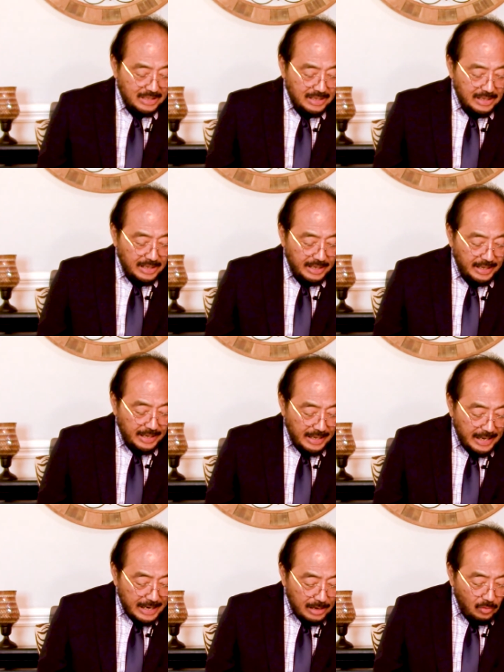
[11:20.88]
And
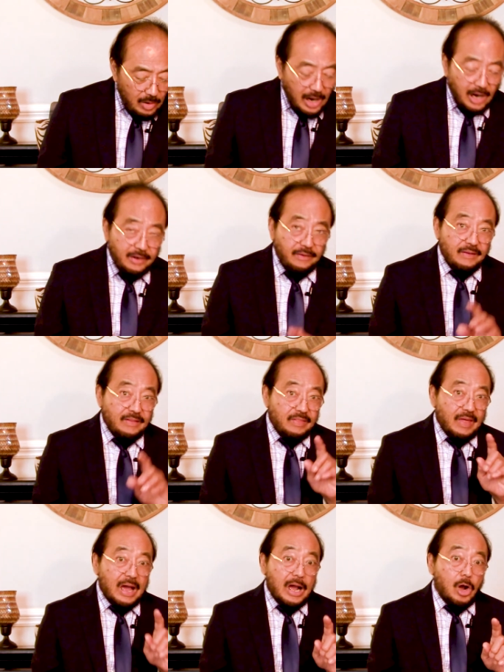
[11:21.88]
now art
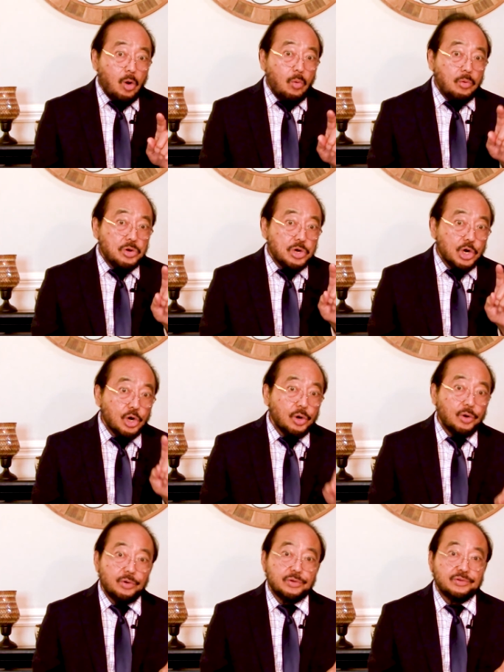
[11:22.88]
thou
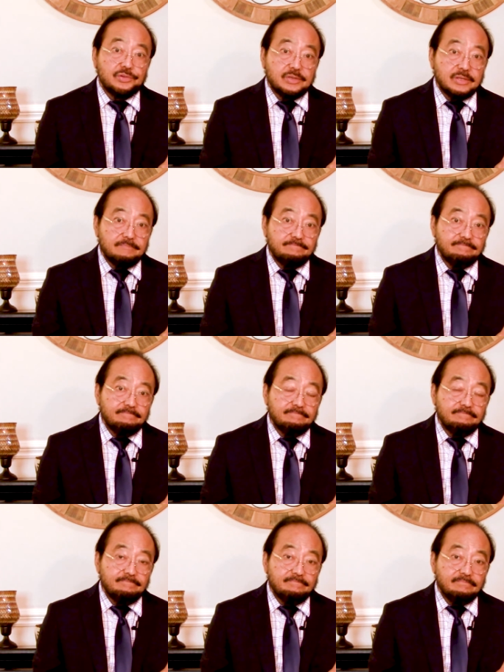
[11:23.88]
cursed.
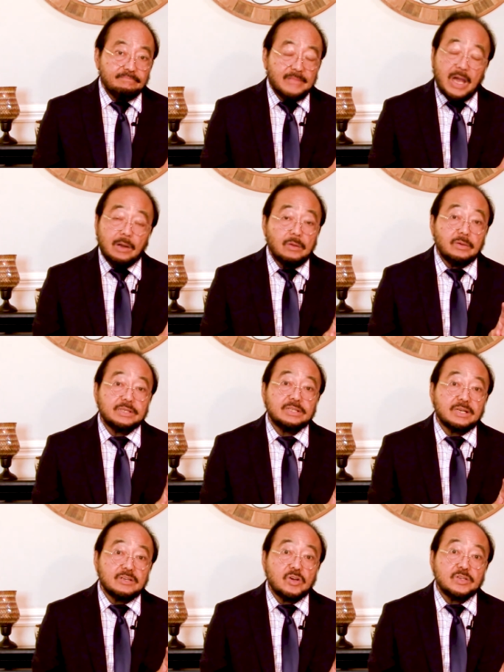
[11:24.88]
Now look at the
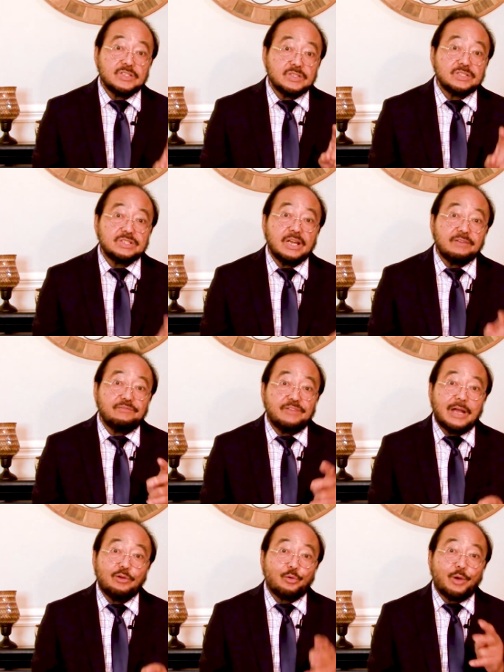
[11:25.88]
curses that
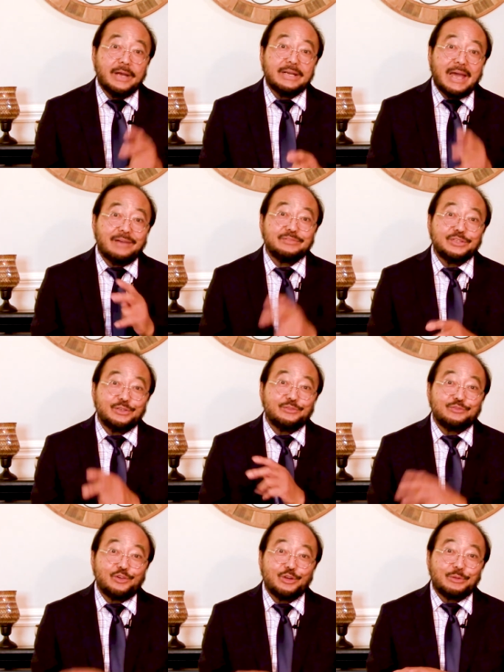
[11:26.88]
follow right after the
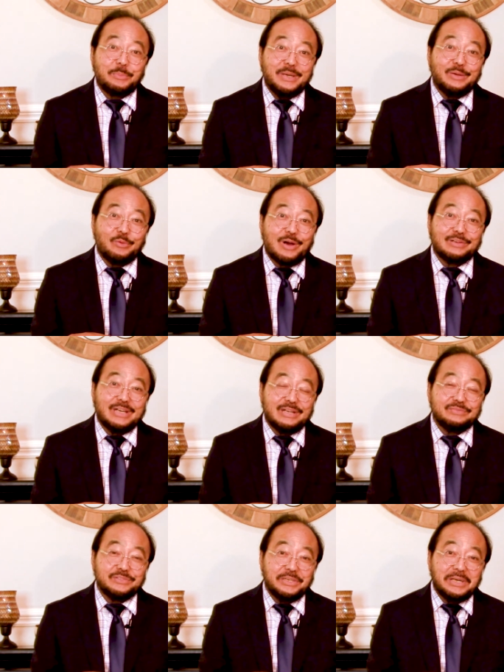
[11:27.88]
fall of man, one
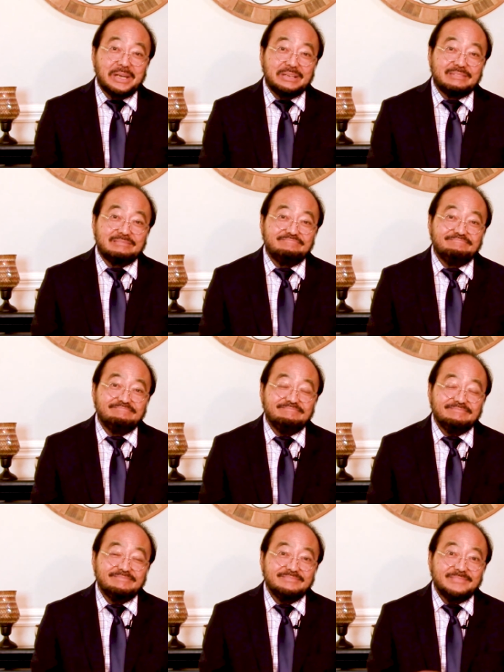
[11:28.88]
after the other.
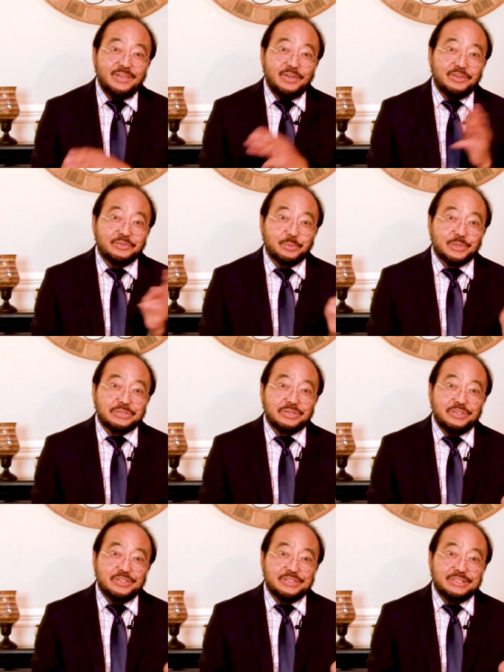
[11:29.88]
The earth was
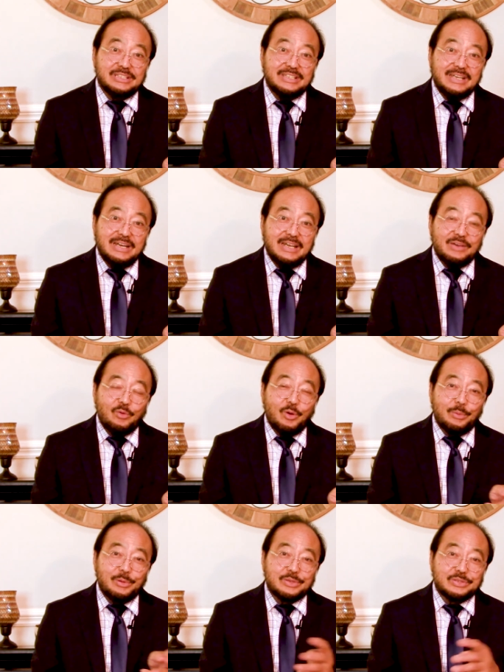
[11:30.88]
cursed,
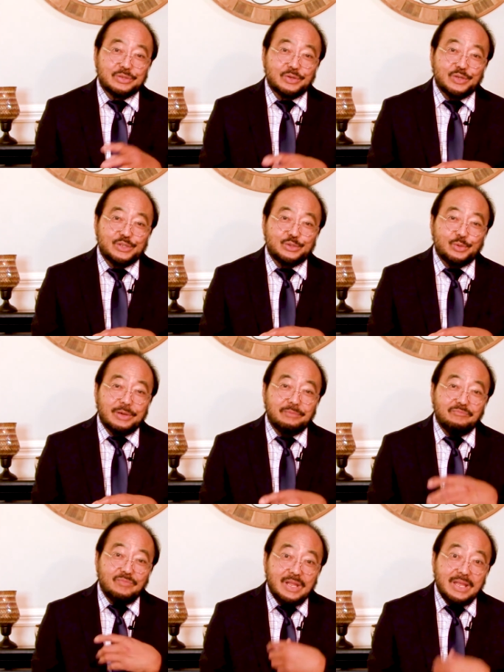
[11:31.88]
woman was cursed to have
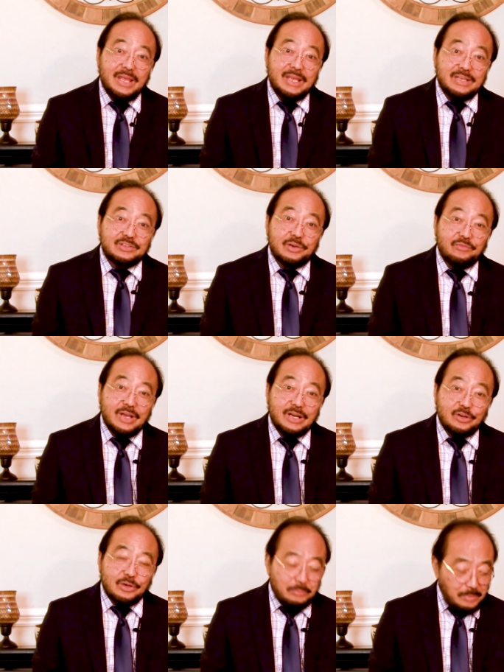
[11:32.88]
travailed
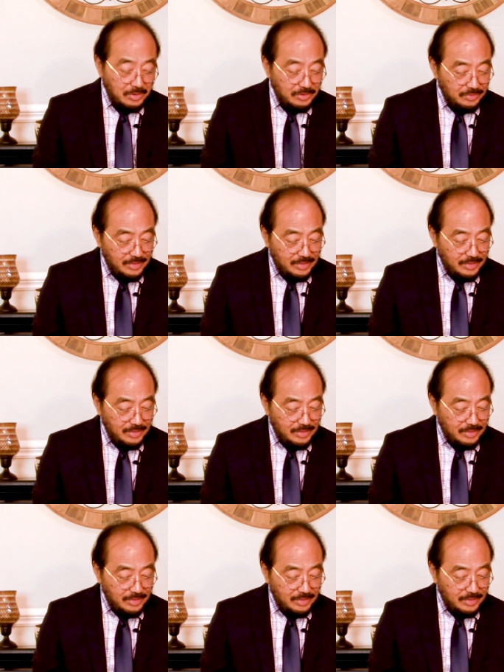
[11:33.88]
in her birth.